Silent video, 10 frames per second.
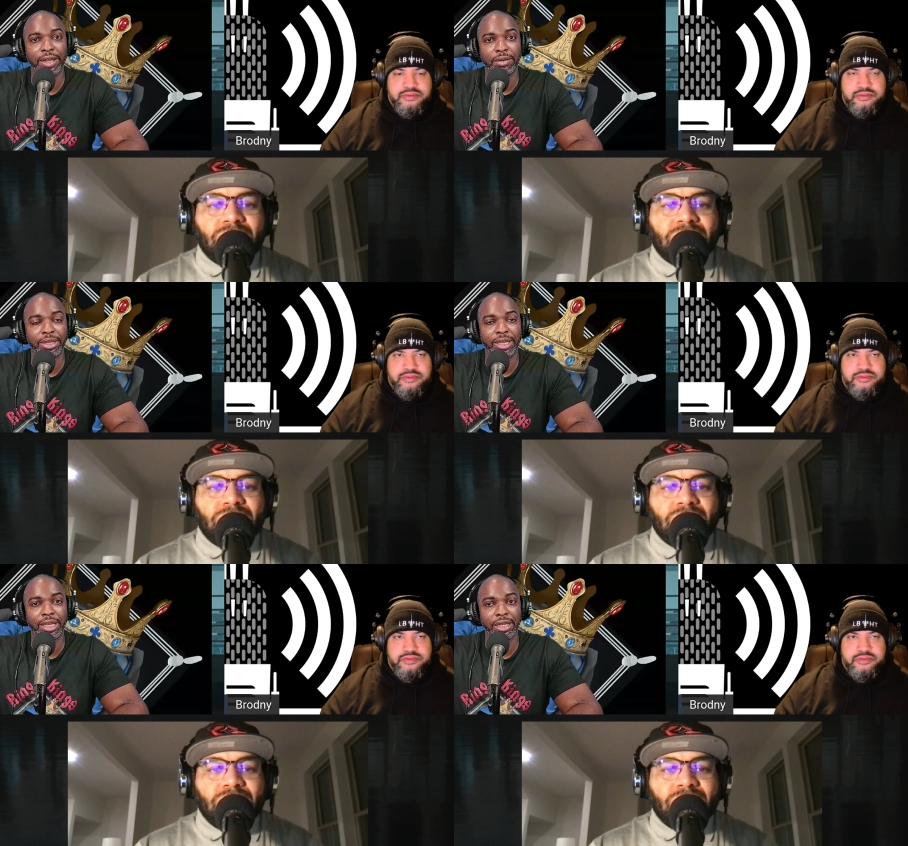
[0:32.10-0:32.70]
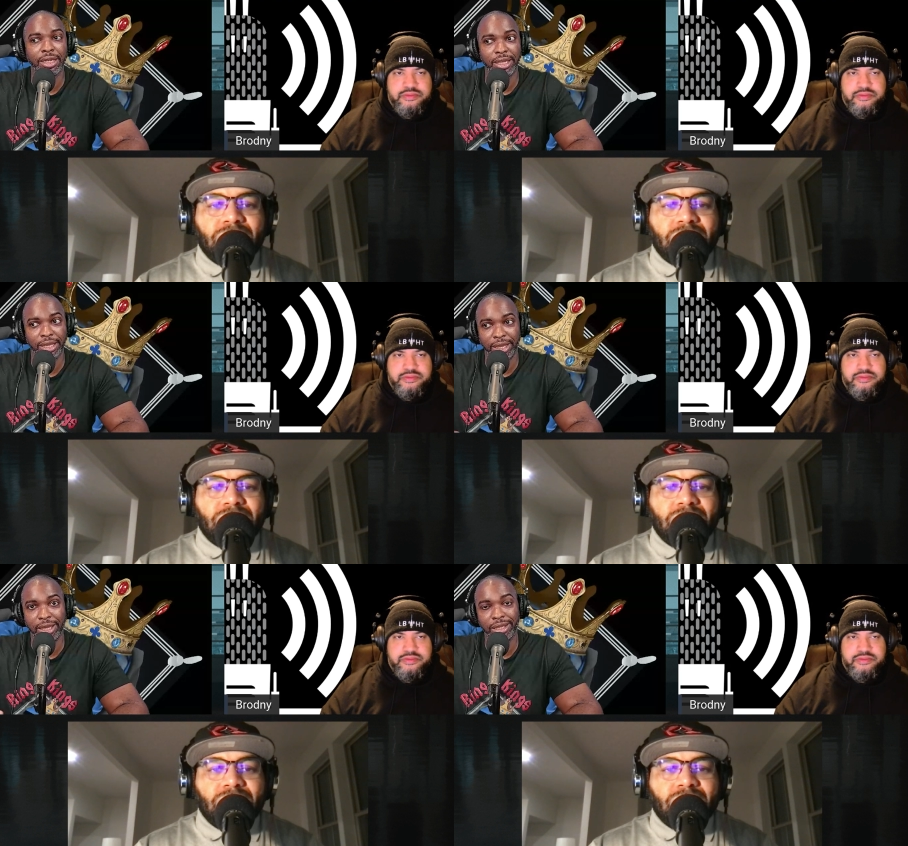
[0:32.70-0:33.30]
Speaker 1: him again
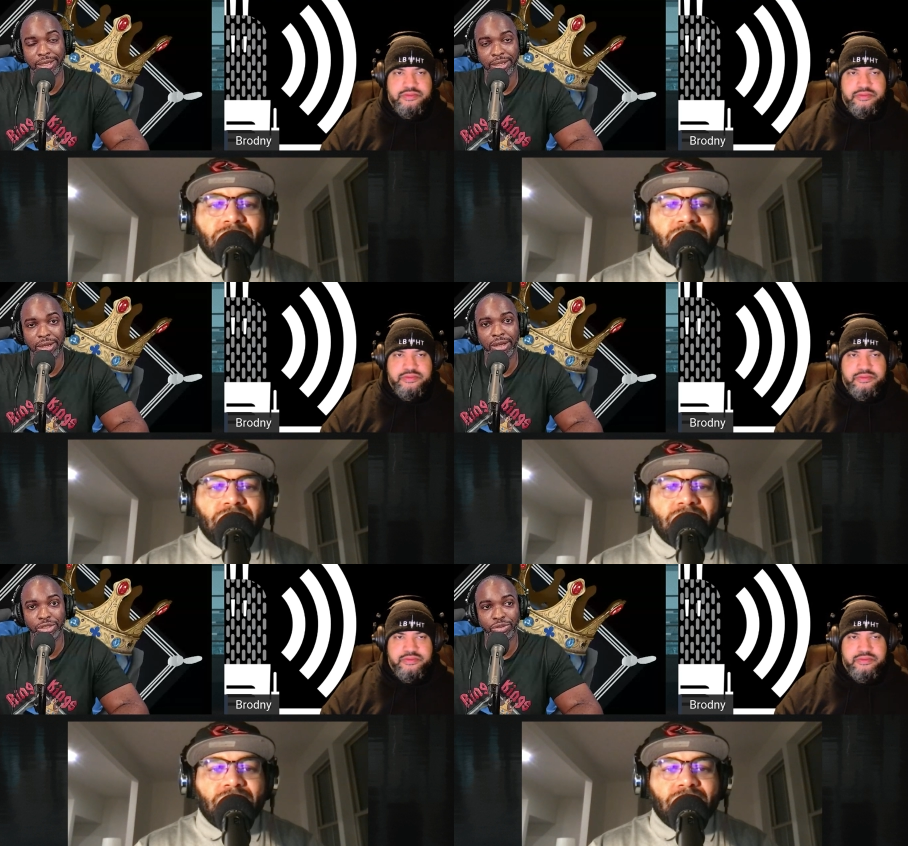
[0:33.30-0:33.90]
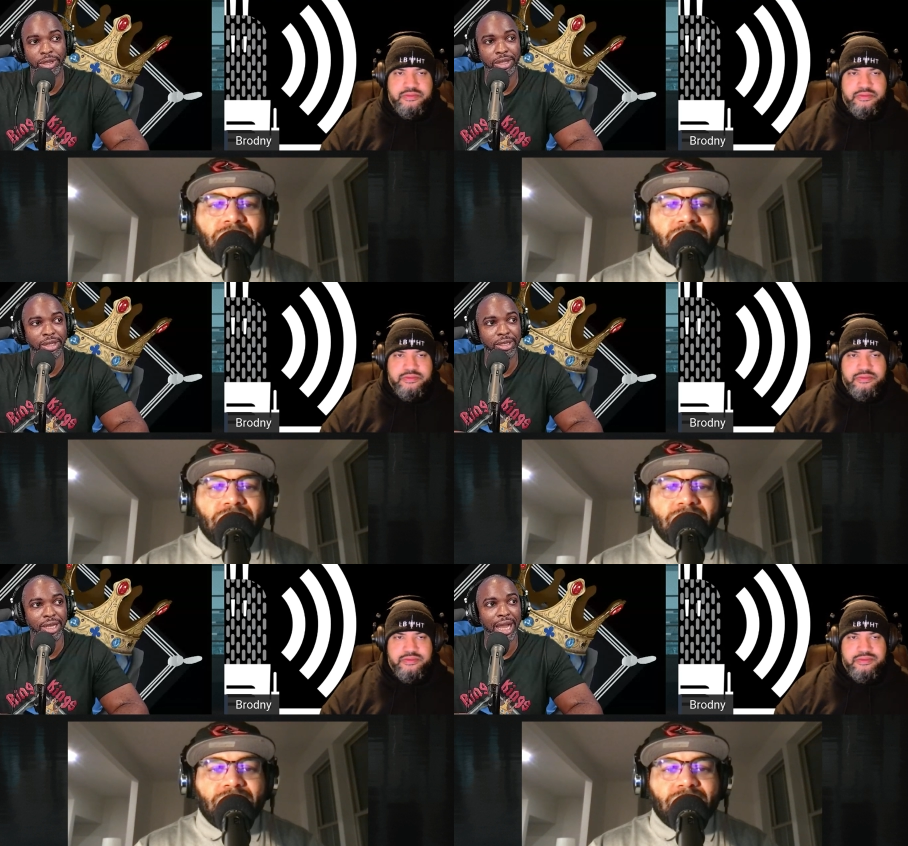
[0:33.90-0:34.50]
in
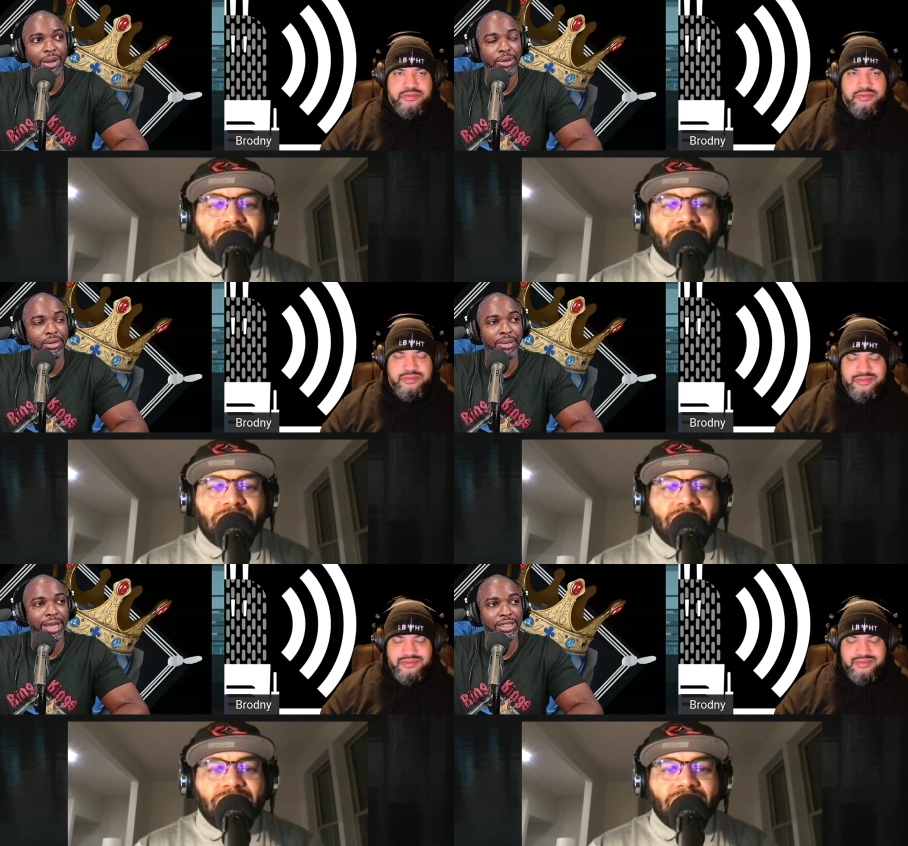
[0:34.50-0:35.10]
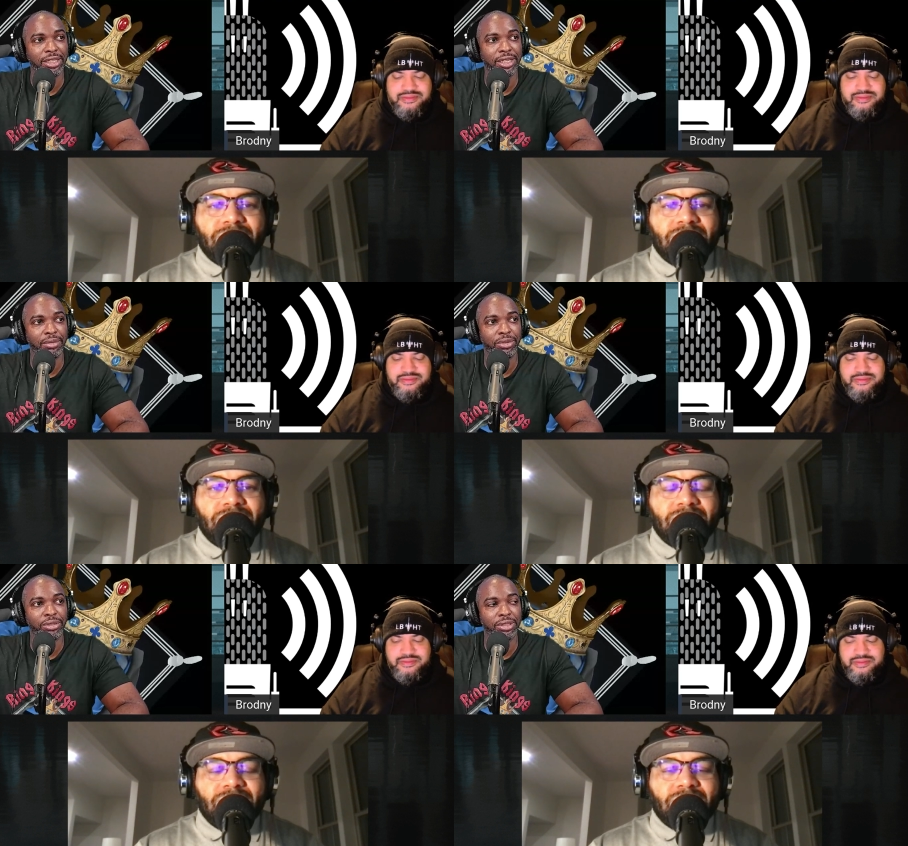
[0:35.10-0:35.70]
Australia. I would imagine
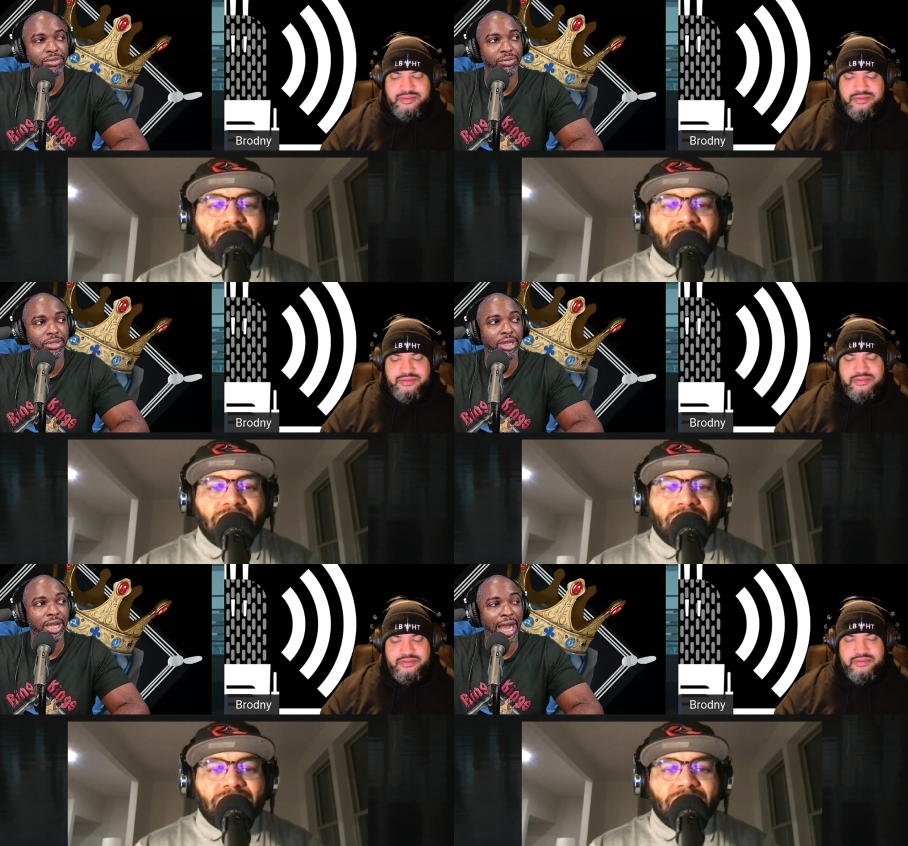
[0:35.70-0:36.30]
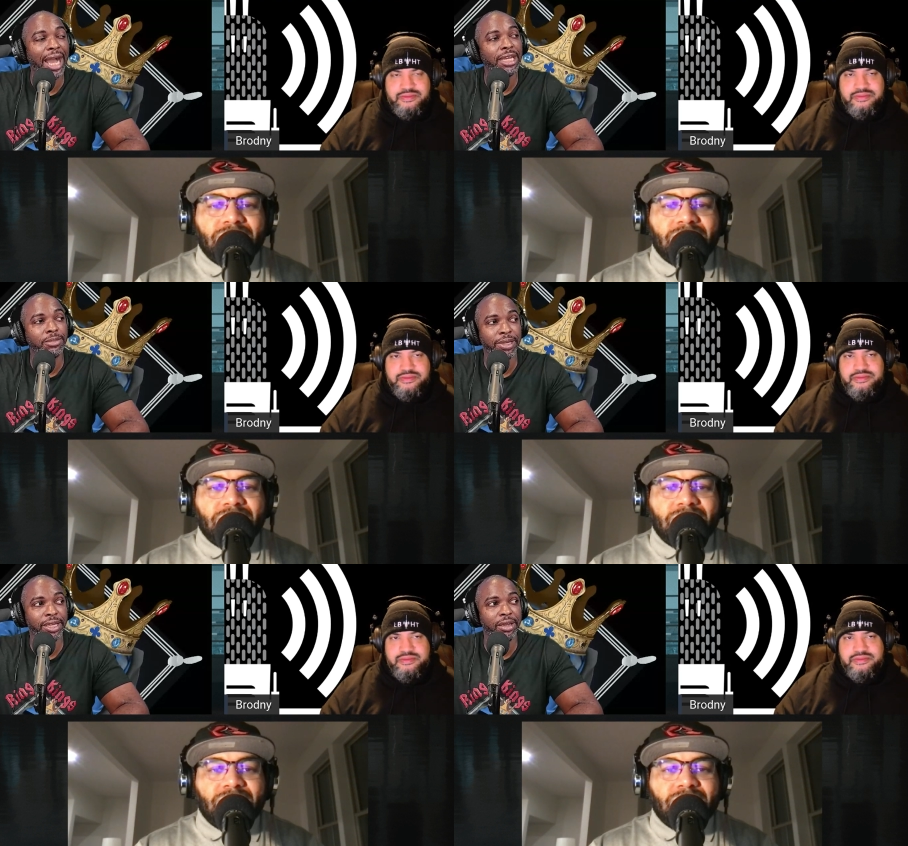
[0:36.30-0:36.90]
Kambosos. I
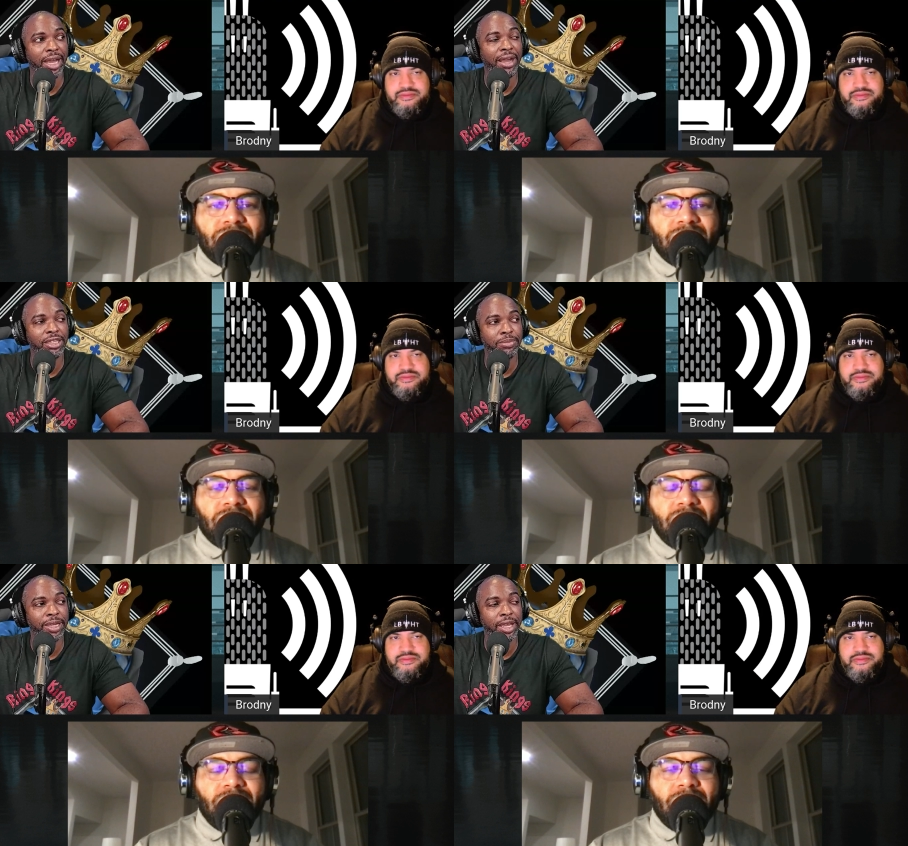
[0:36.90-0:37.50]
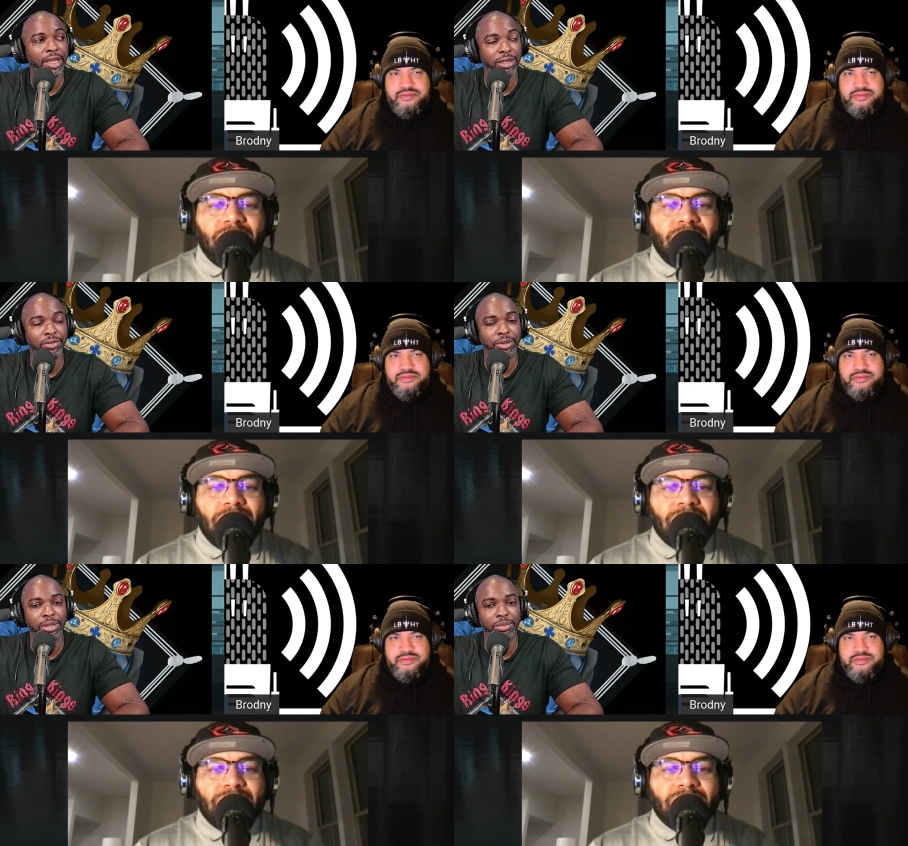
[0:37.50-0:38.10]
expect I expect Haney to
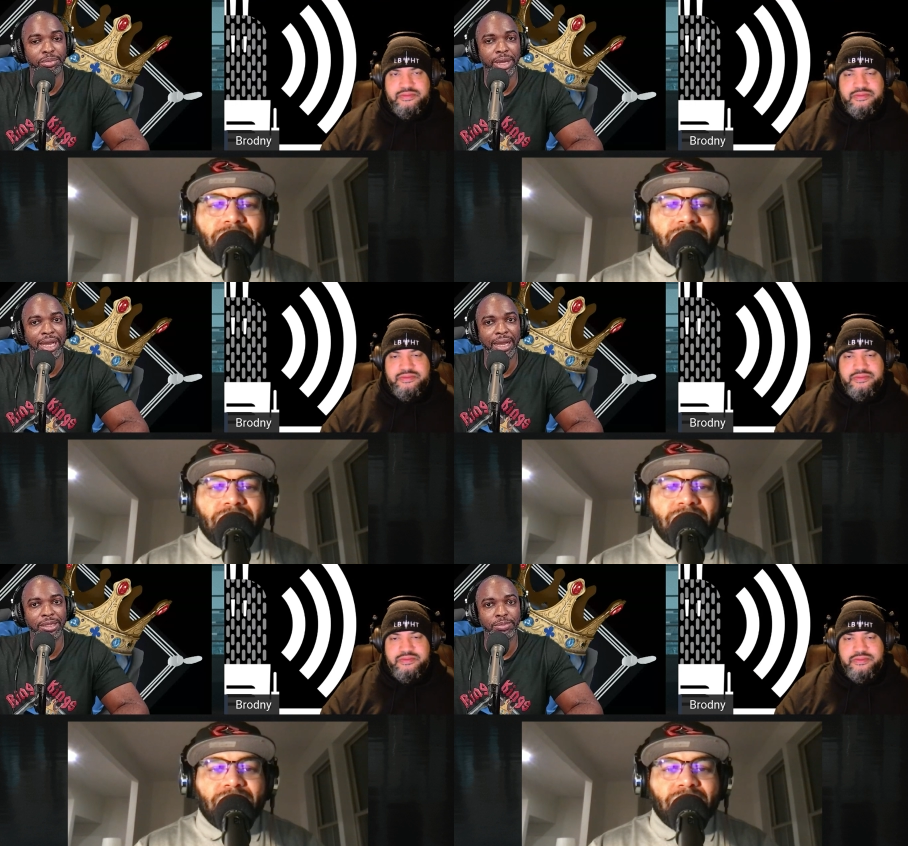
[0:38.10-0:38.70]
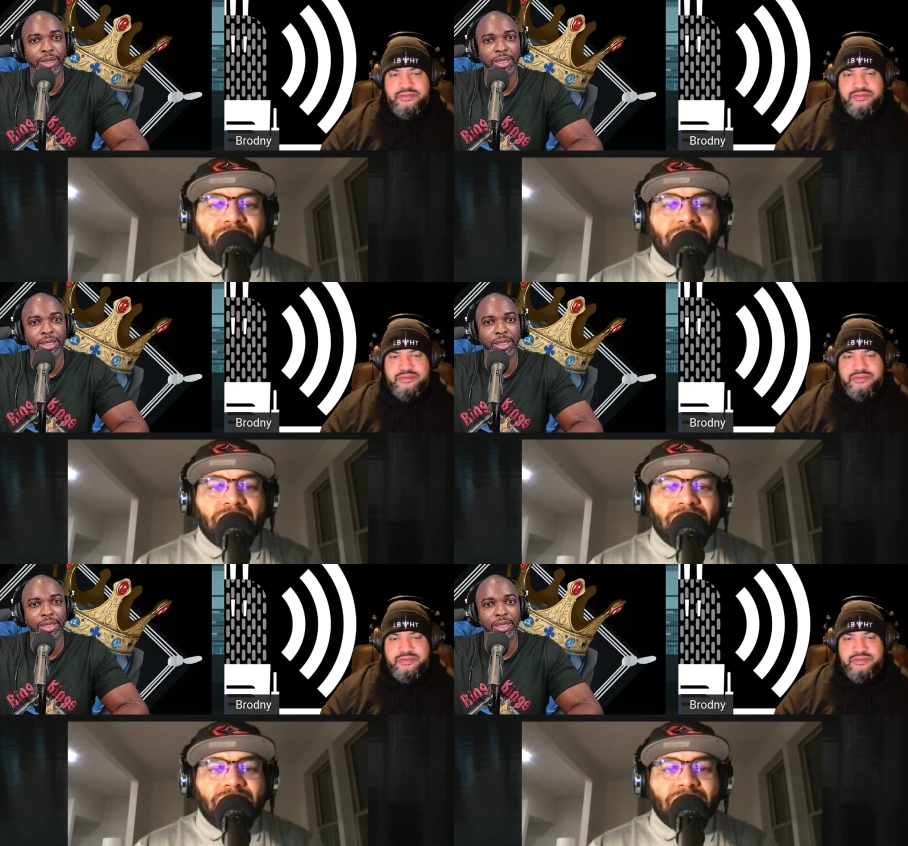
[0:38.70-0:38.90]
win. I, I expect